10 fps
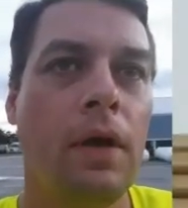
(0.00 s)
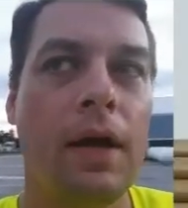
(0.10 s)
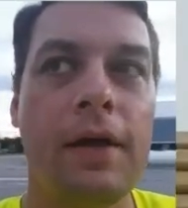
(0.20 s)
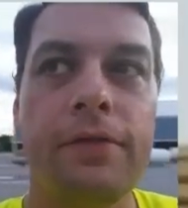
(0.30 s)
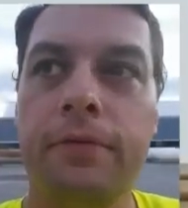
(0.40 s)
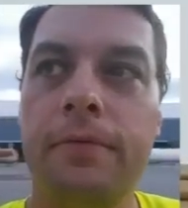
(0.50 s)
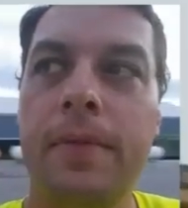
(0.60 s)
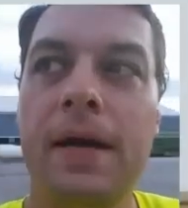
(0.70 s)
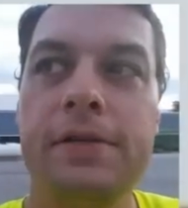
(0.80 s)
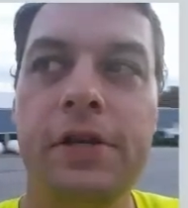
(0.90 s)
and I threw
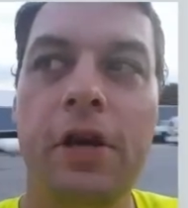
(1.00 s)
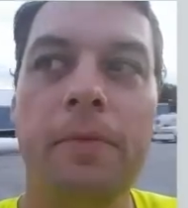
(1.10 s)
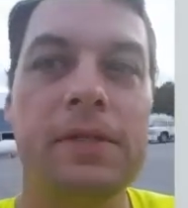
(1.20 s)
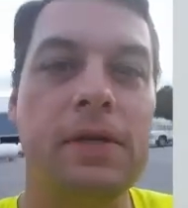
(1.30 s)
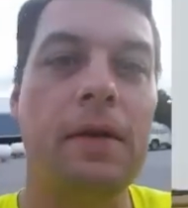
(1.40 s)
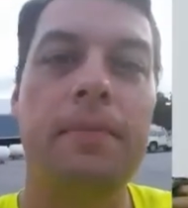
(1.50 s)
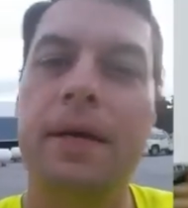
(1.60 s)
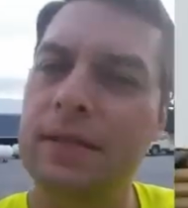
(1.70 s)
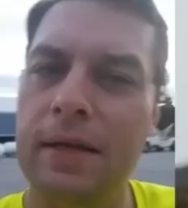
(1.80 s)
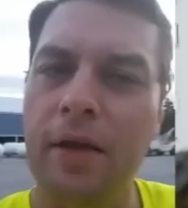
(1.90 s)
my securements on
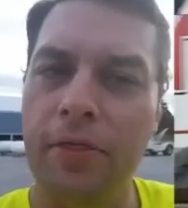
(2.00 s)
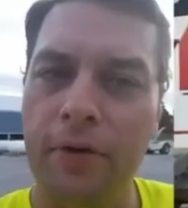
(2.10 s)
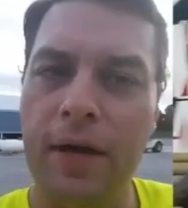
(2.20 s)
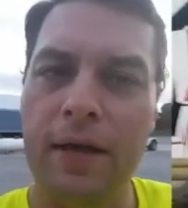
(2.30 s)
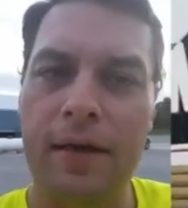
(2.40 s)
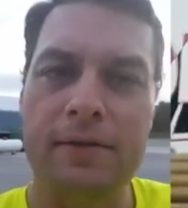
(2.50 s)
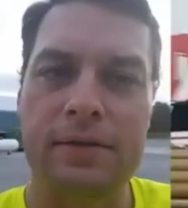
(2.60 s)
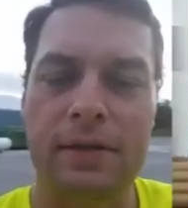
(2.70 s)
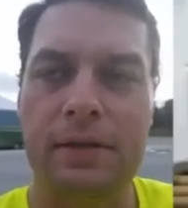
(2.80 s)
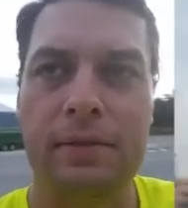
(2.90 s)
based on that
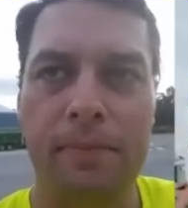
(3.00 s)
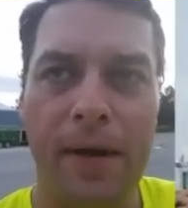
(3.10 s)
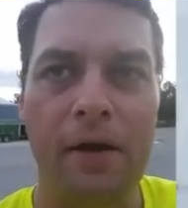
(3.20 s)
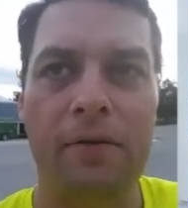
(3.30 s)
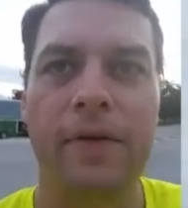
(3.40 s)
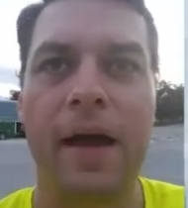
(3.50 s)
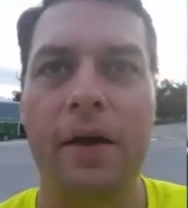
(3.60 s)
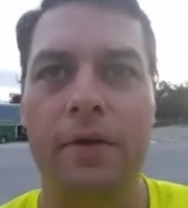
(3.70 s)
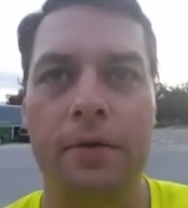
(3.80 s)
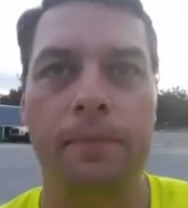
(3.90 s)
38,000-pound
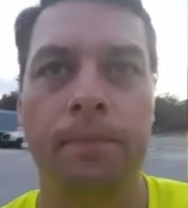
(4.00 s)
value.